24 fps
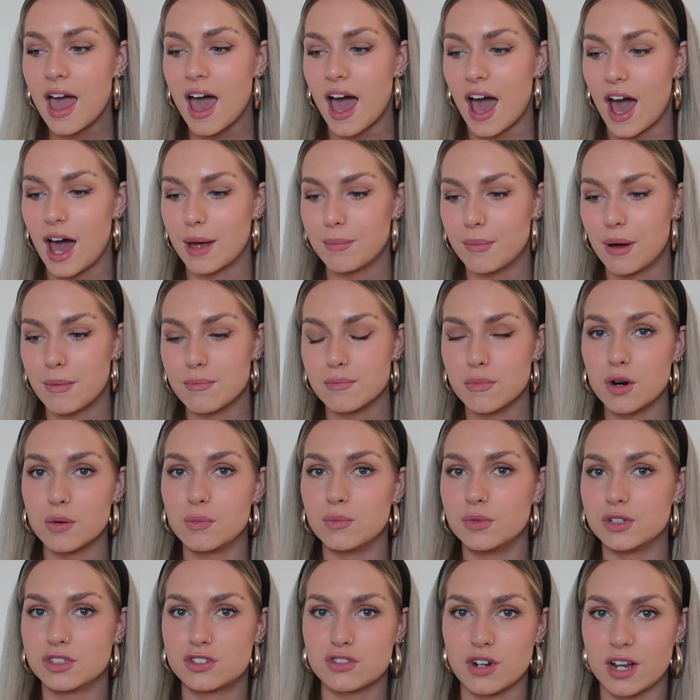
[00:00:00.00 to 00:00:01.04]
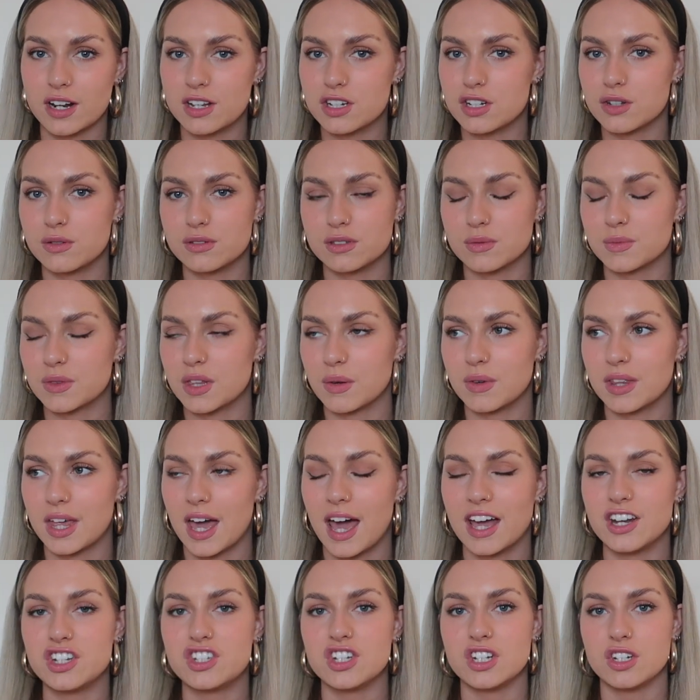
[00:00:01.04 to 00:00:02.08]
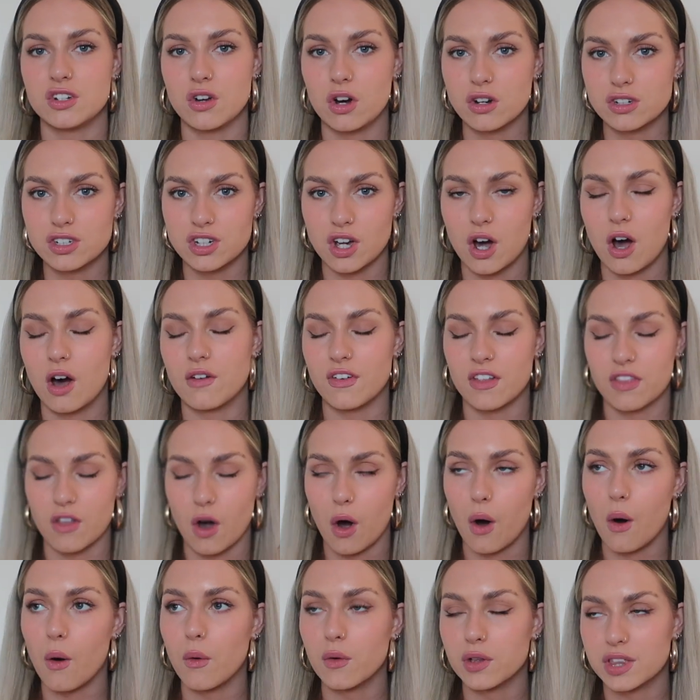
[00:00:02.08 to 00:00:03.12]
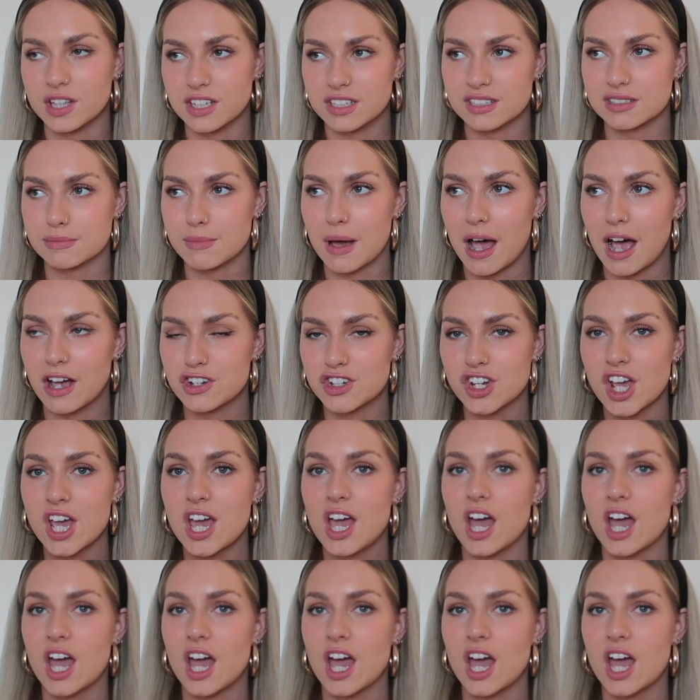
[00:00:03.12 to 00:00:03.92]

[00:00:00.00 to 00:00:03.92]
and my mum was trying to do something with it and she knocked it off and the whole thing smashed,